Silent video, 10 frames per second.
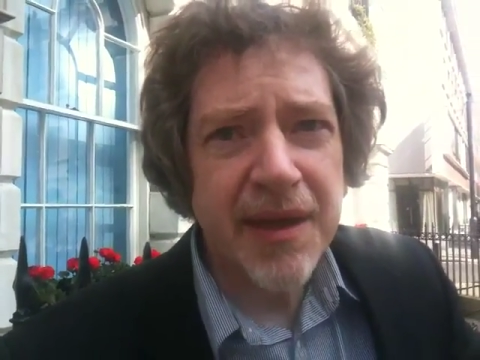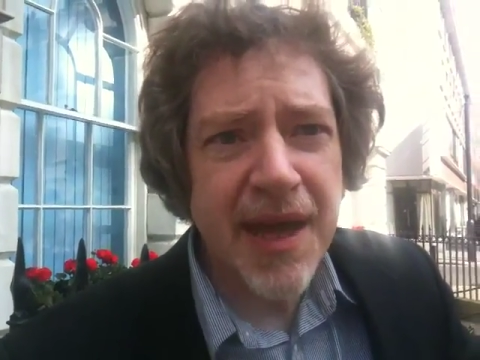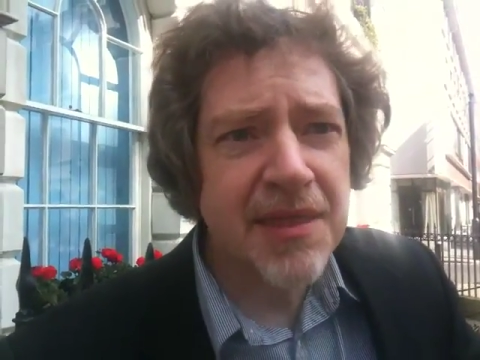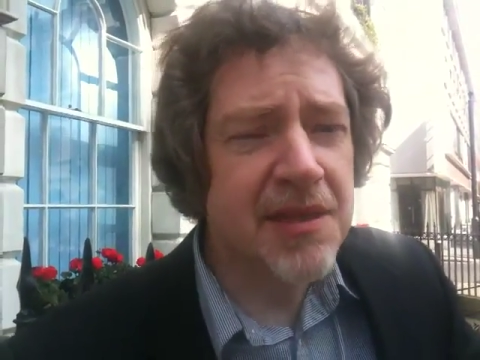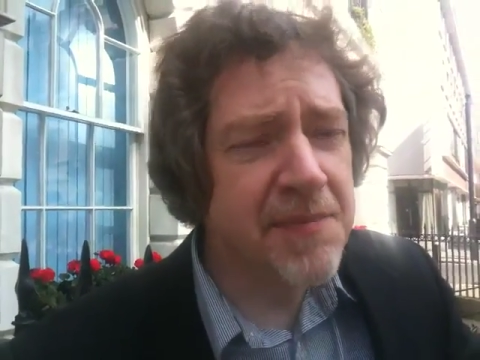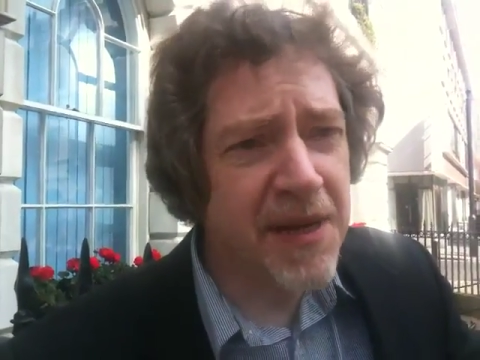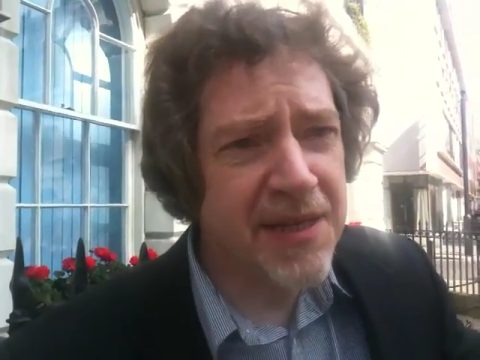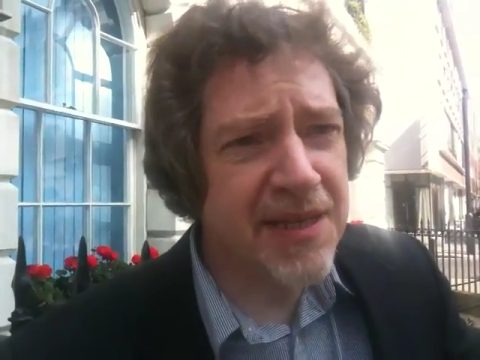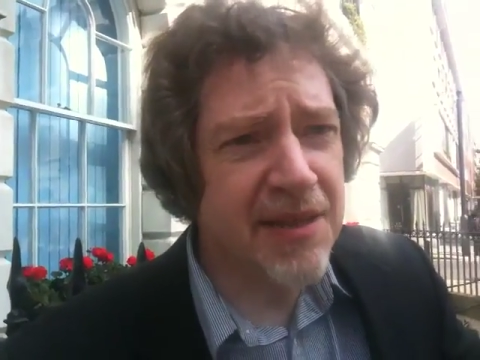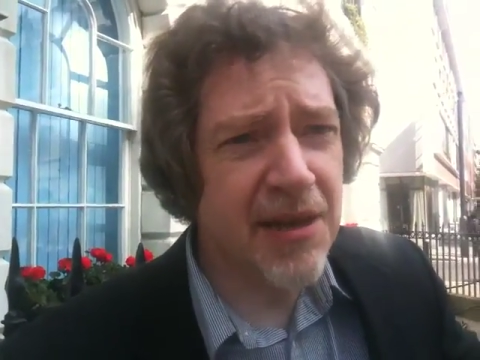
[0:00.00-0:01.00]
get the
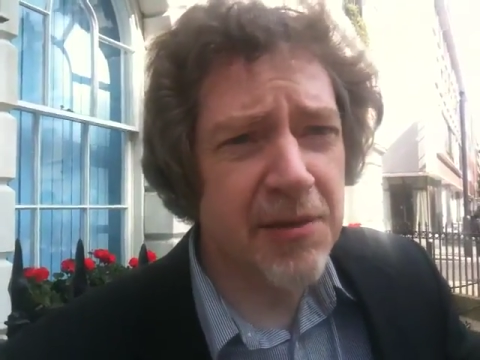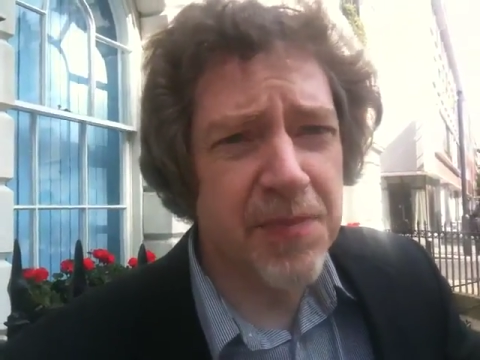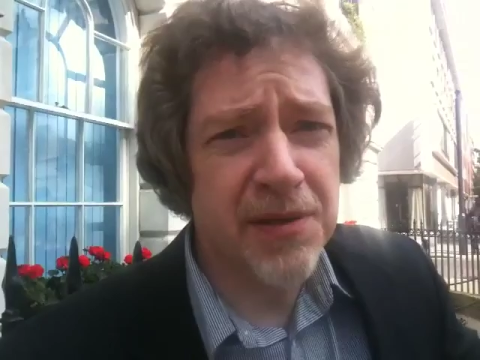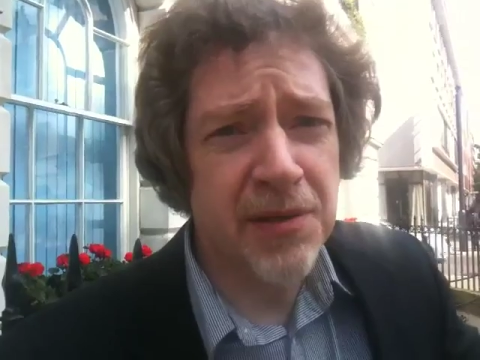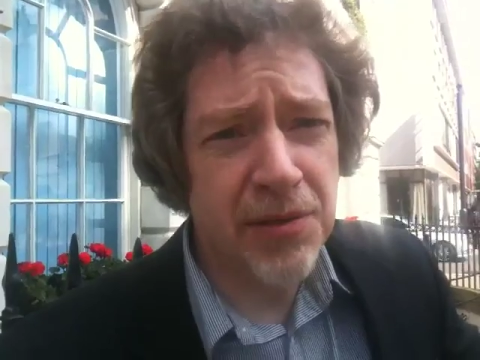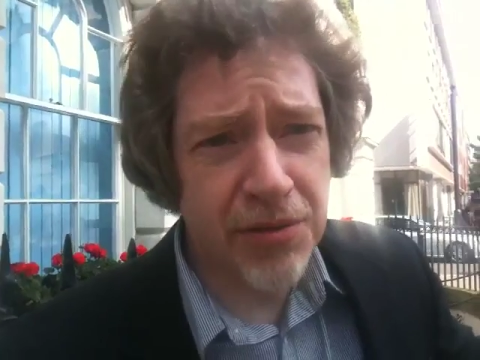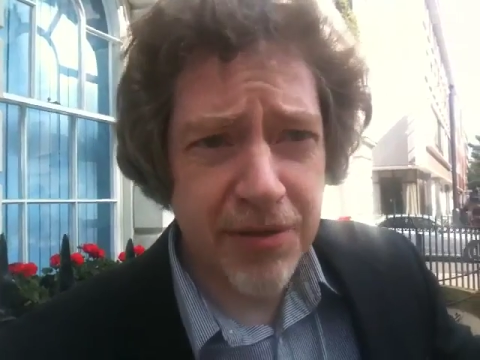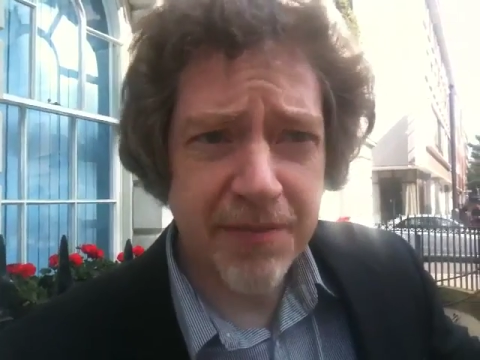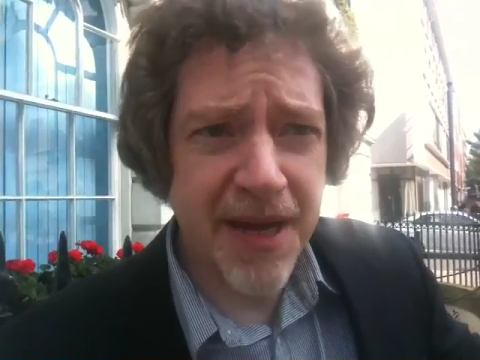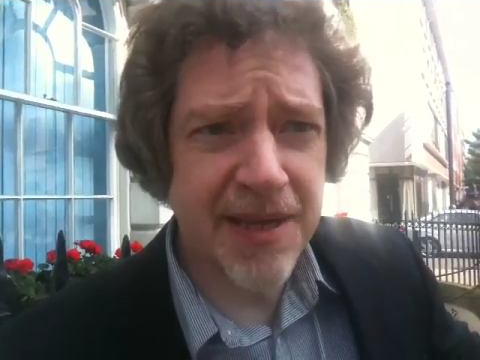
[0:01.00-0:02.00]
debate in the open
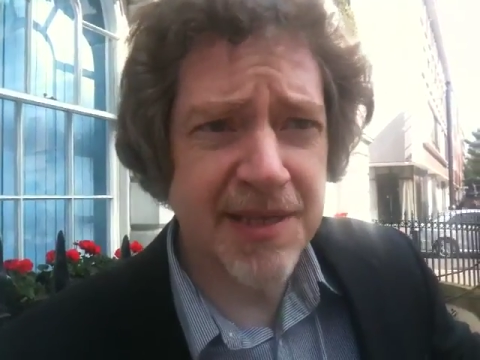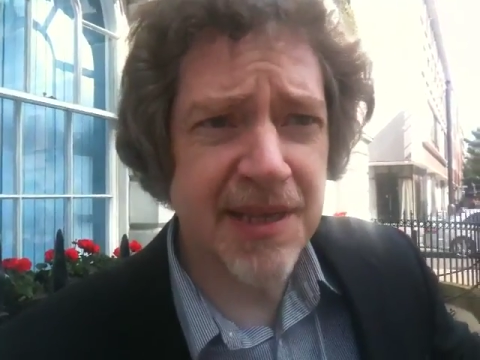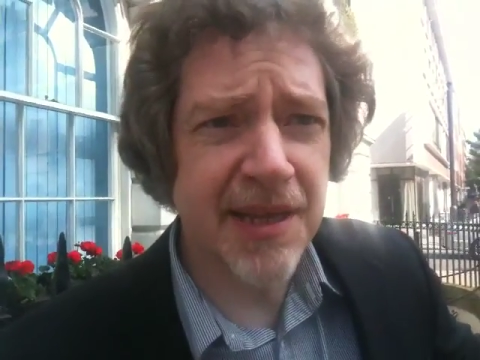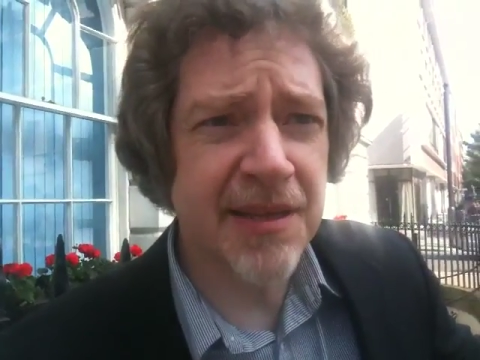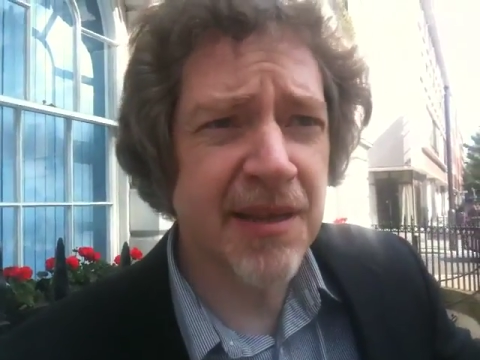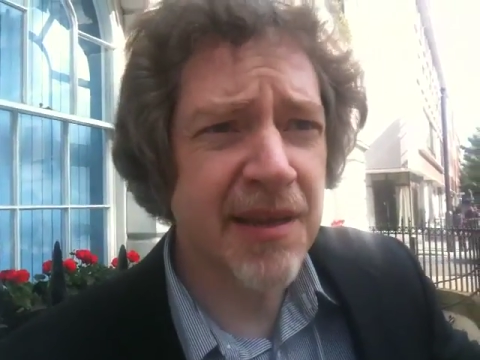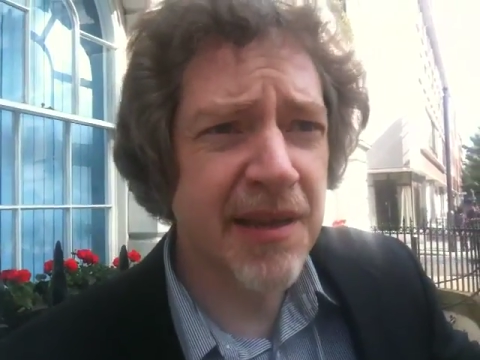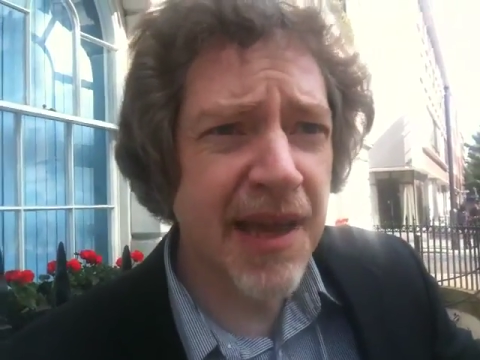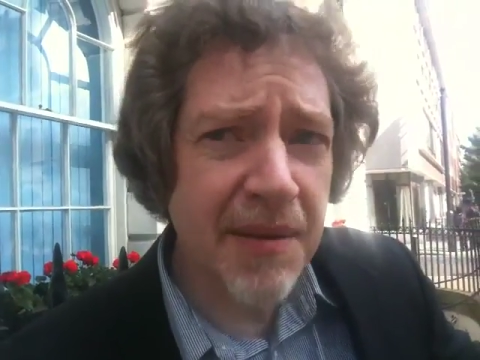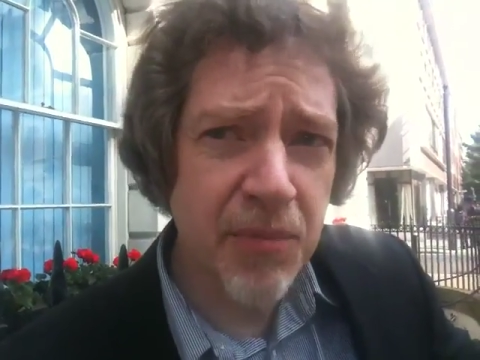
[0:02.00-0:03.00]
through the magazine,
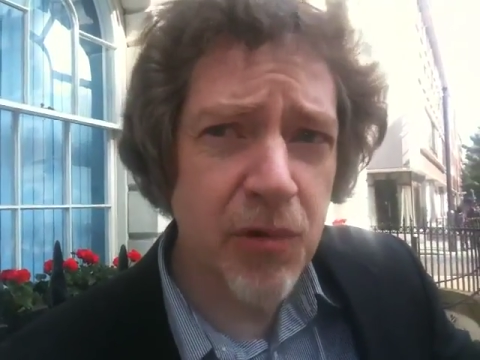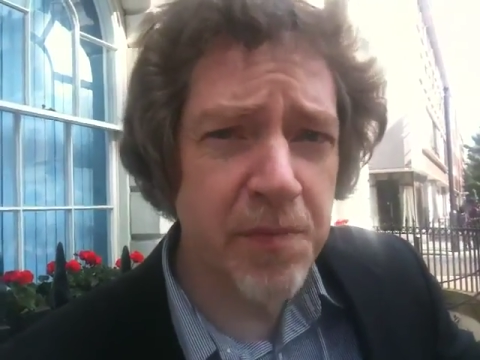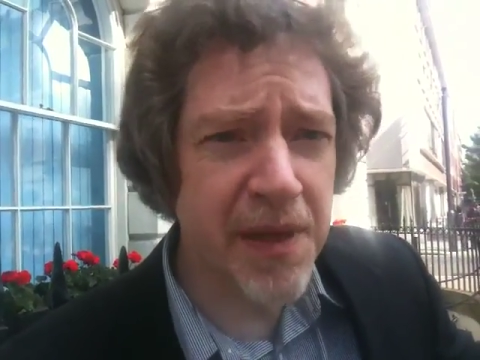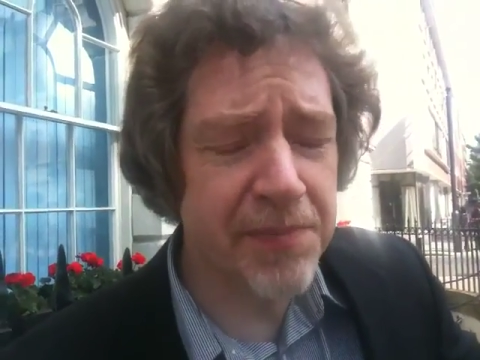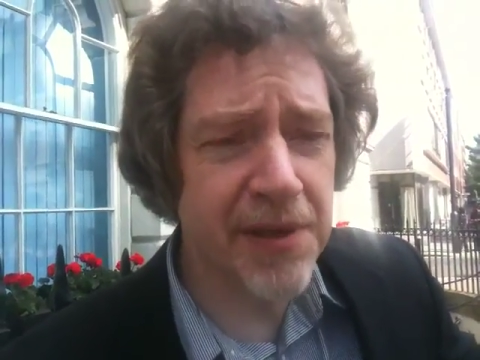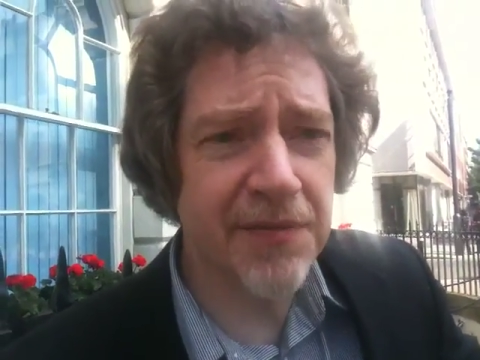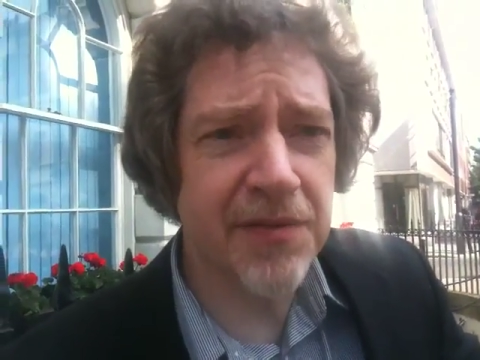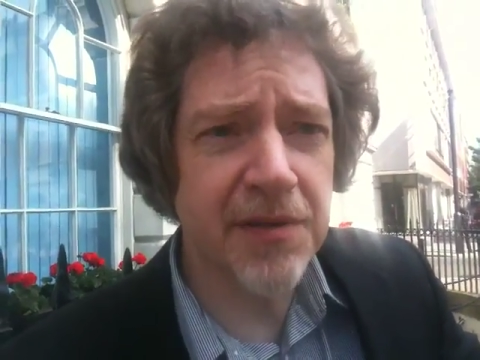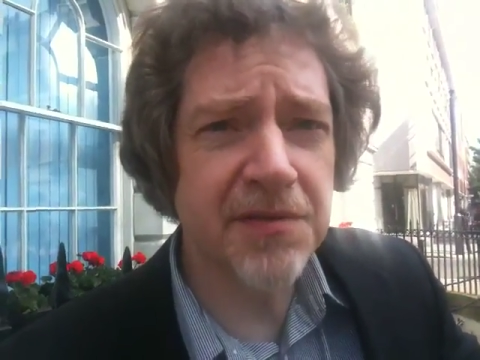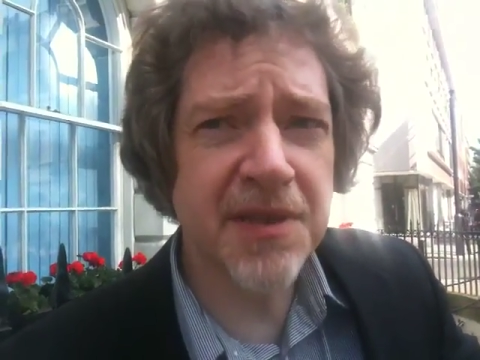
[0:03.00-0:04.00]
get more people
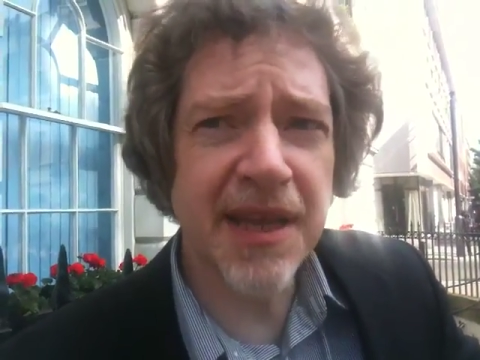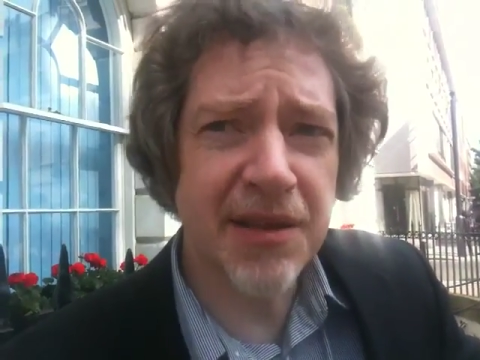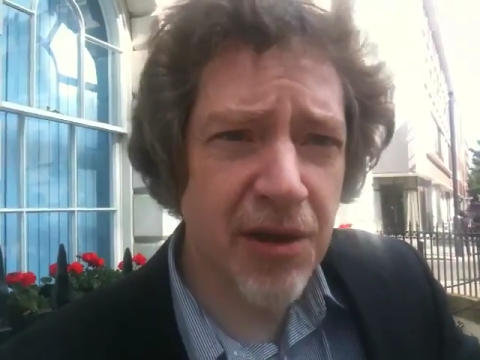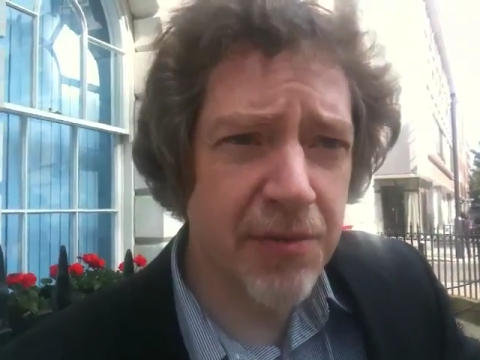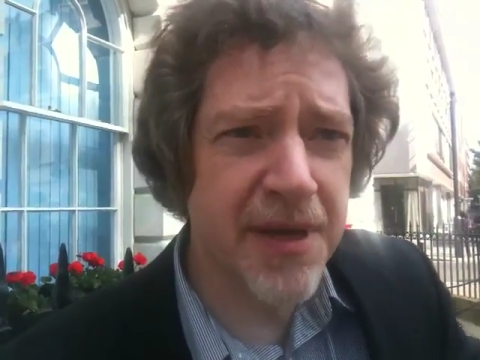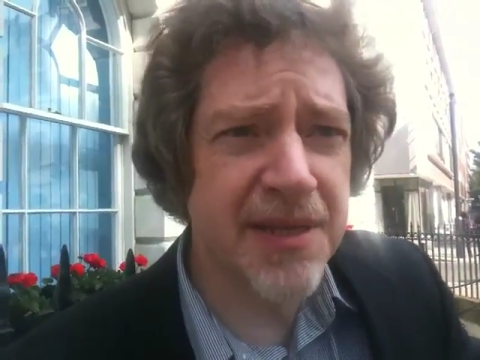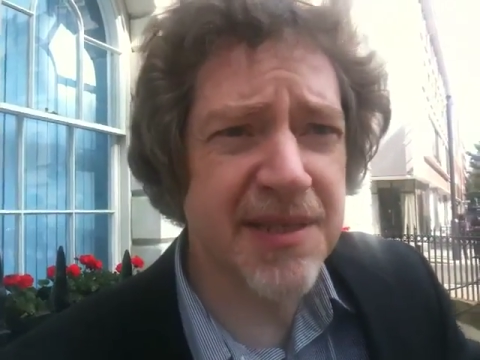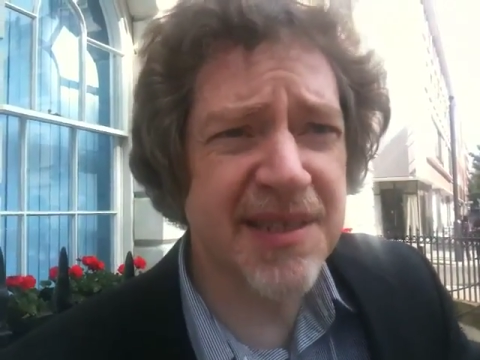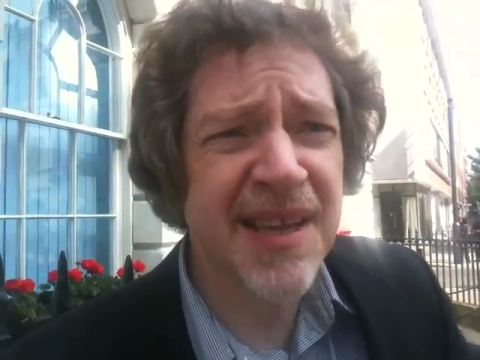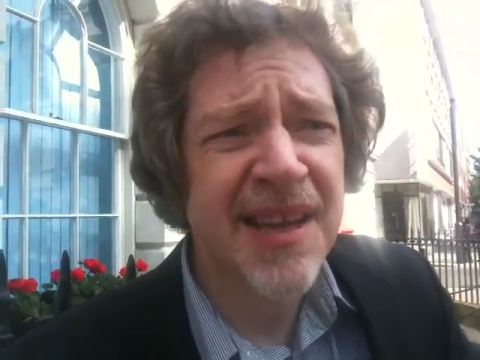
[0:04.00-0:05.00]
involved, get
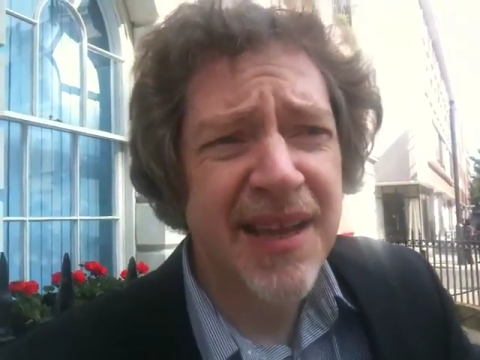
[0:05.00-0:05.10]
comments,